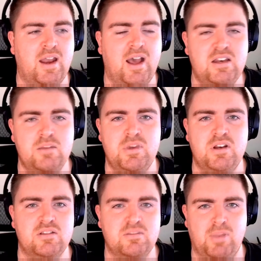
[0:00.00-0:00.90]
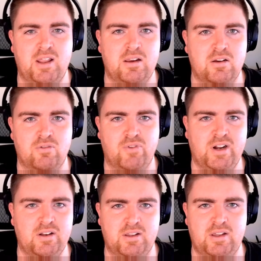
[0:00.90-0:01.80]
had to be displayed
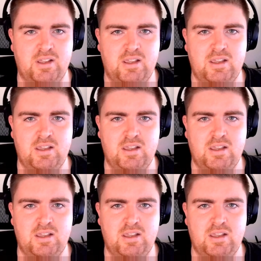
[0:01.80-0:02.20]
correctly